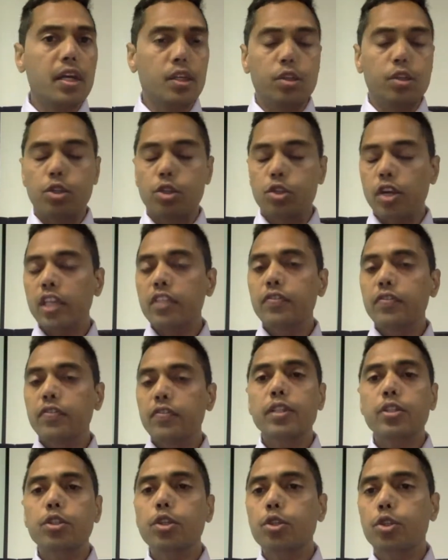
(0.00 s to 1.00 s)
You're
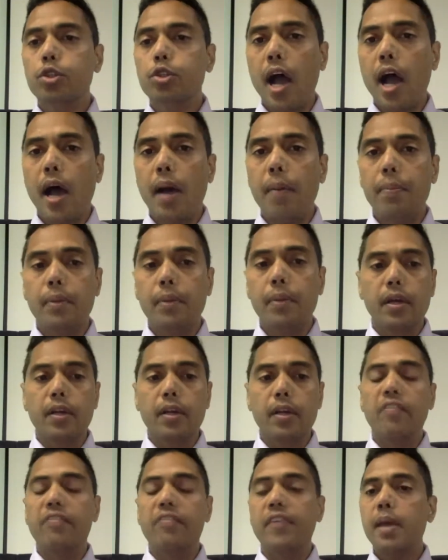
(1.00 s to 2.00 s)
stressful at your job,
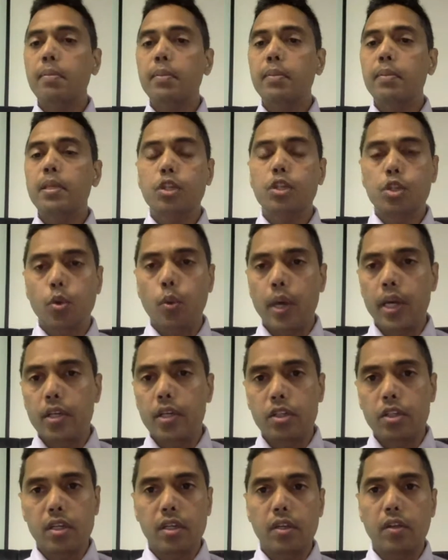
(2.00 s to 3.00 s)
your family
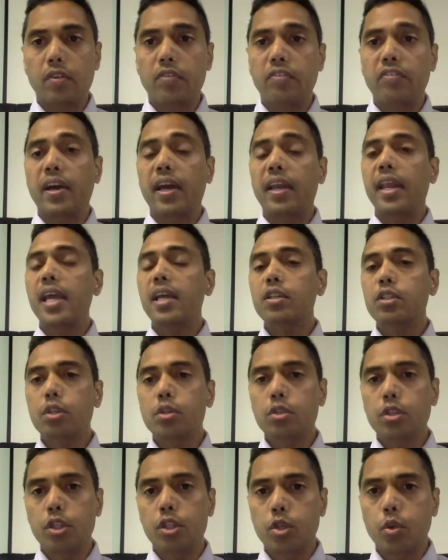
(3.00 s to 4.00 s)
situation, your
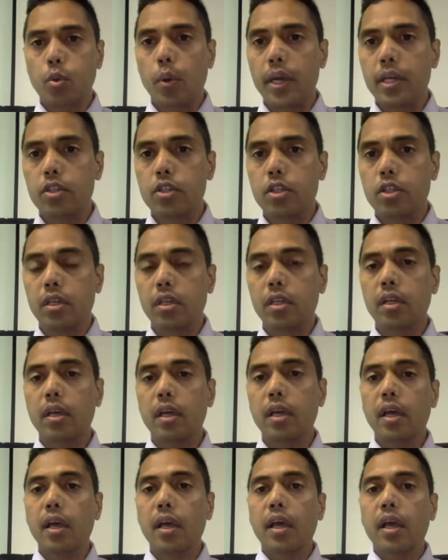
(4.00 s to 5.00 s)
financial situation,
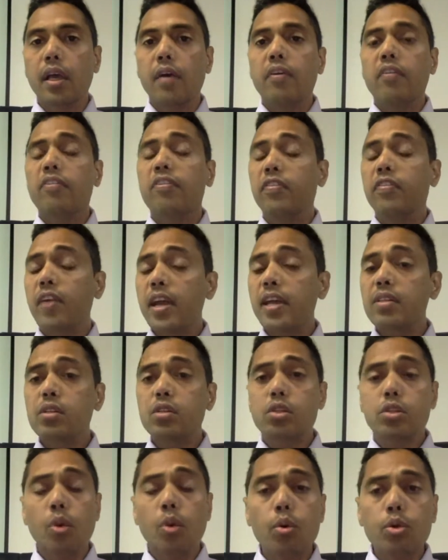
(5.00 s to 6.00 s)

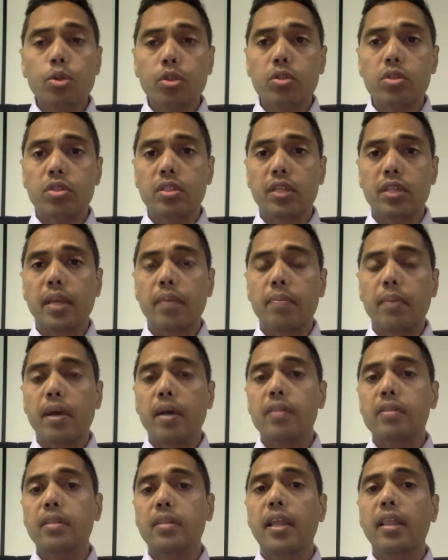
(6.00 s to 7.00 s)
friends, social
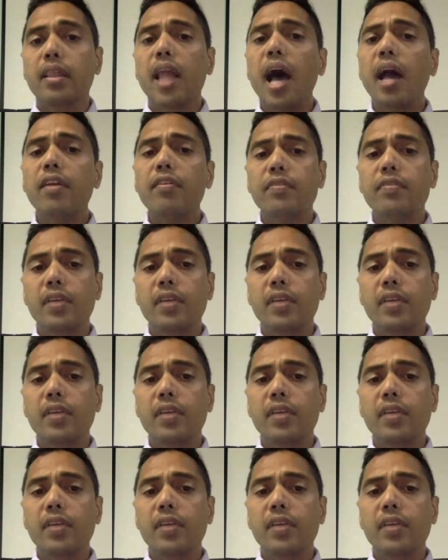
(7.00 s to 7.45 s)
stigmas, and a lot of